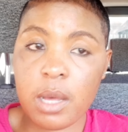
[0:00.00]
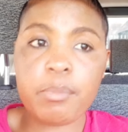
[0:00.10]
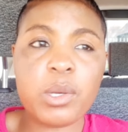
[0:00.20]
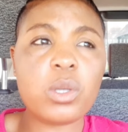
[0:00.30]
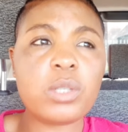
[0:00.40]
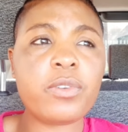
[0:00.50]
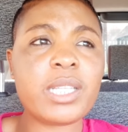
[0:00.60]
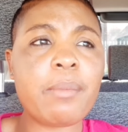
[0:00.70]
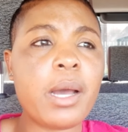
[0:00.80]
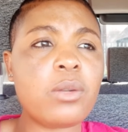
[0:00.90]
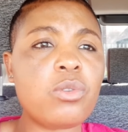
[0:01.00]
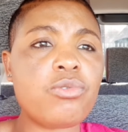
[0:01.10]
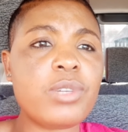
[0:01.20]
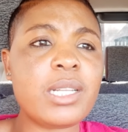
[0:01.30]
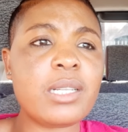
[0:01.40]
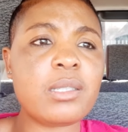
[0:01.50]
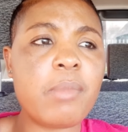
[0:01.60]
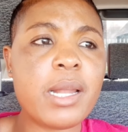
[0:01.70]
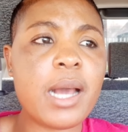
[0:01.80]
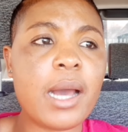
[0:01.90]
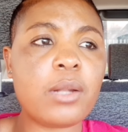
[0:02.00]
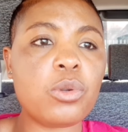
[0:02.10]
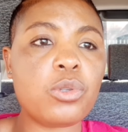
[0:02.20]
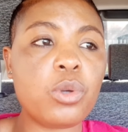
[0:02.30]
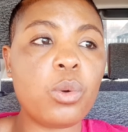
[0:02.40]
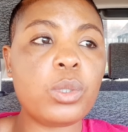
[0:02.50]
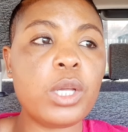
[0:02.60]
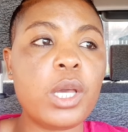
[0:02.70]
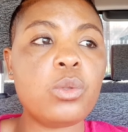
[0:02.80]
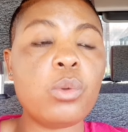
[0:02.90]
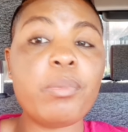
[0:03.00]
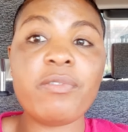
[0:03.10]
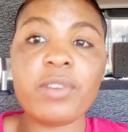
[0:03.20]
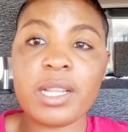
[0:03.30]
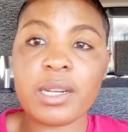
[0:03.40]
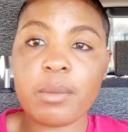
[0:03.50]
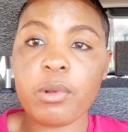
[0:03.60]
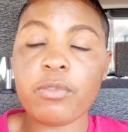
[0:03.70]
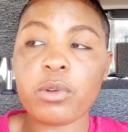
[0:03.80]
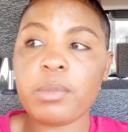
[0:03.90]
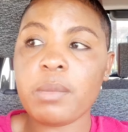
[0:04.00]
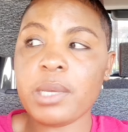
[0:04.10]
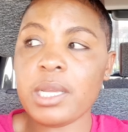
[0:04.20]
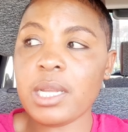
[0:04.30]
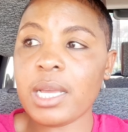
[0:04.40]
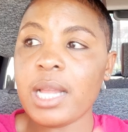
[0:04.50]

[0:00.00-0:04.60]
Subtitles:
Because for some unknown reasons, men are not taught to be vulnerable from the beginning.